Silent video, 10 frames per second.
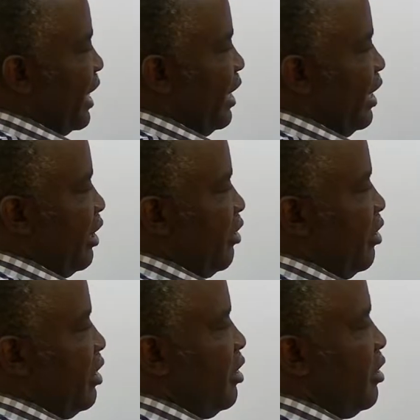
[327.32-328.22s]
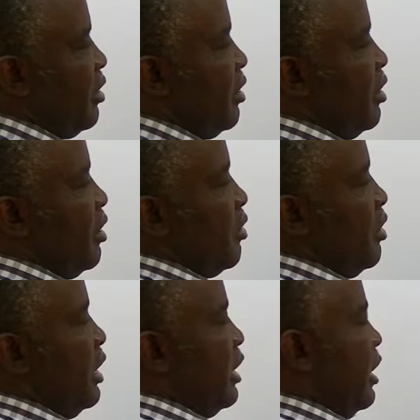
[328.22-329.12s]
an electron
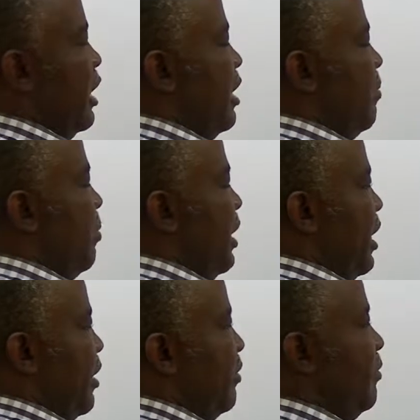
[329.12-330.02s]
to the shared pair.